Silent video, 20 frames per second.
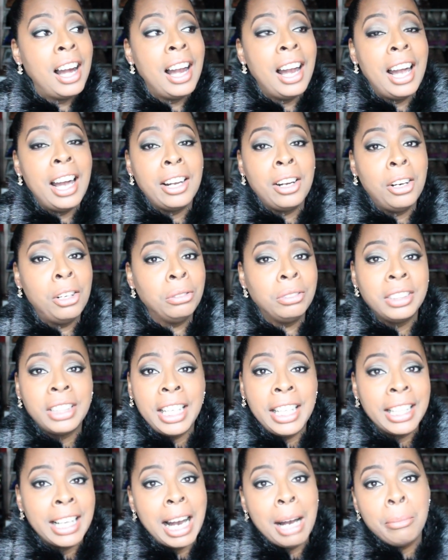I don't
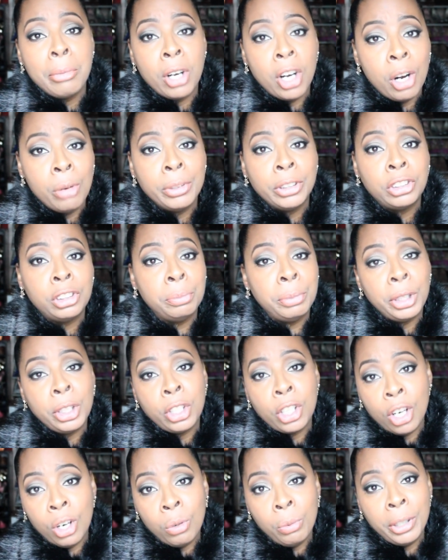think I'm going to be
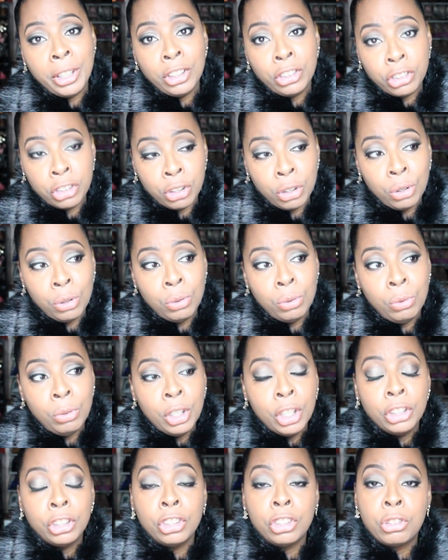going to
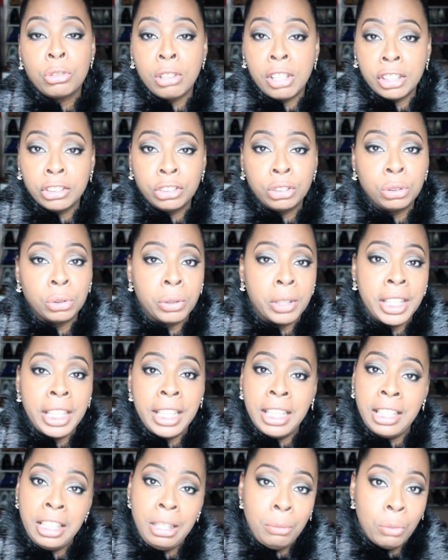the drugstore
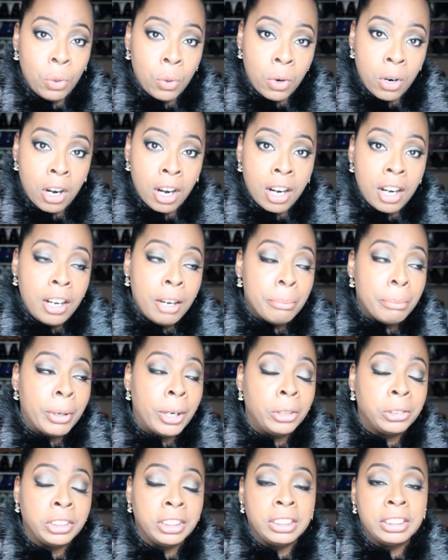anymore
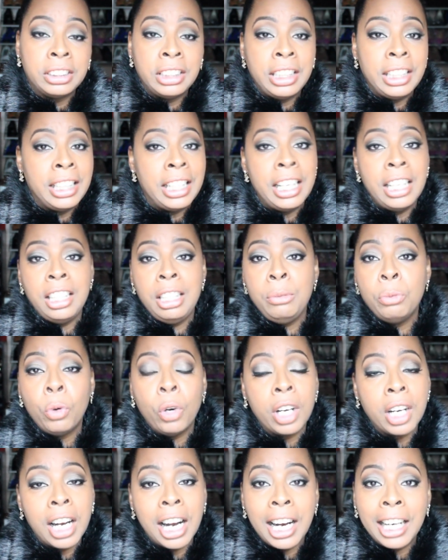purchasing any
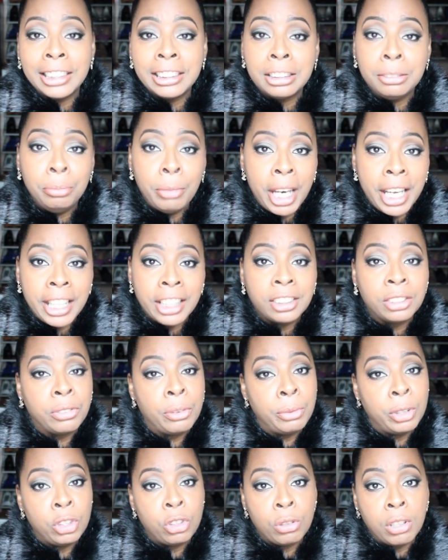more cosmetics
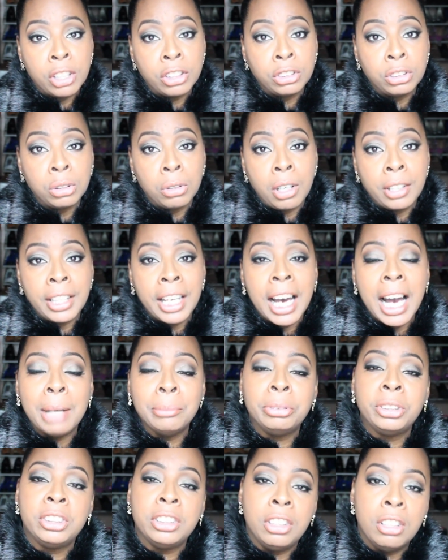from the drugstore. Now,
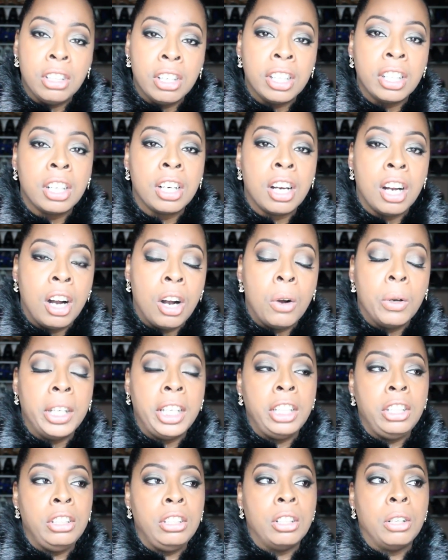I'm still going to go
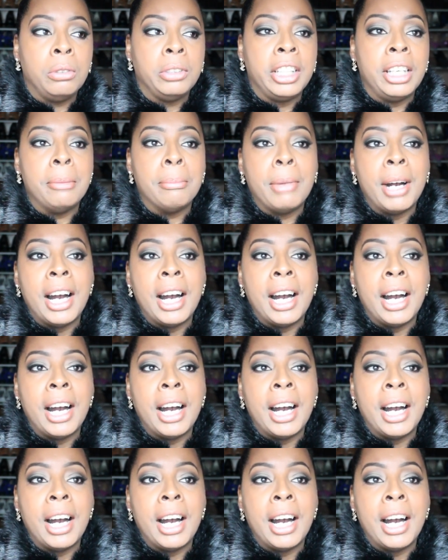and, you know, get